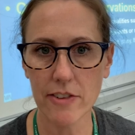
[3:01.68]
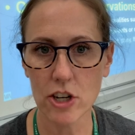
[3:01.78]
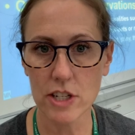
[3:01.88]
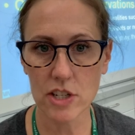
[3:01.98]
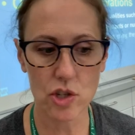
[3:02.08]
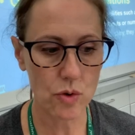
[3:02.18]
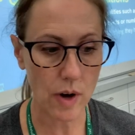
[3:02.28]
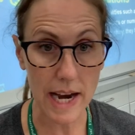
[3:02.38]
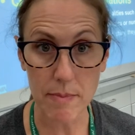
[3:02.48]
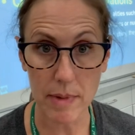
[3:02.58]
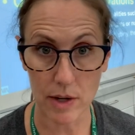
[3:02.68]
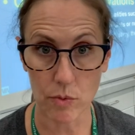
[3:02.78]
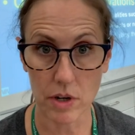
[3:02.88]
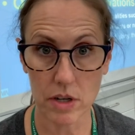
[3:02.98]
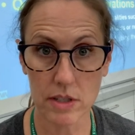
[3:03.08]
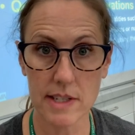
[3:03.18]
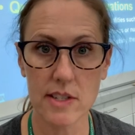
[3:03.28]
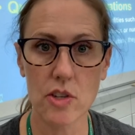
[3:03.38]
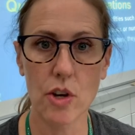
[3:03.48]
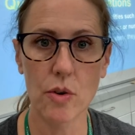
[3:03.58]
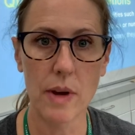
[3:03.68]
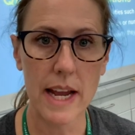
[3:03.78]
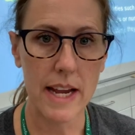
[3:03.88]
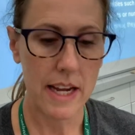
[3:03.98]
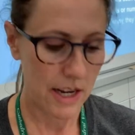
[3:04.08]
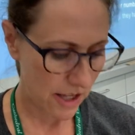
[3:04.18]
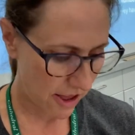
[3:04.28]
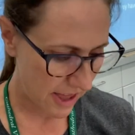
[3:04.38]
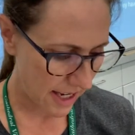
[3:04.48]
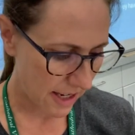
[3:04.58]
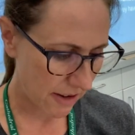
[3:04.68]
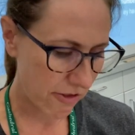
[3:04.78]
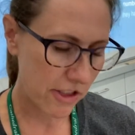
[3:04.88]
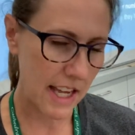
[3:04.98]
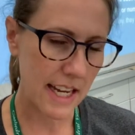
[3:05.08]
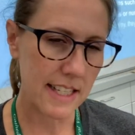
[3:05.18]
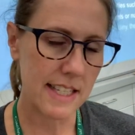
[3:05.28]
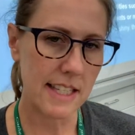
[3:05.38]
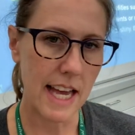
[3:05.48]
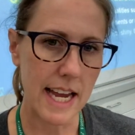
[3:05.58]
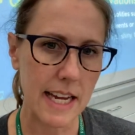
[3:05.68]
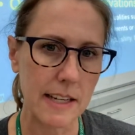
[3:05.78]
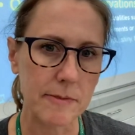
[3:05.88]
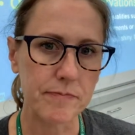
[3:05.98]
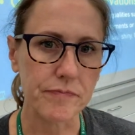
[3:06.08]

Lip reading: are describing words. So think of things like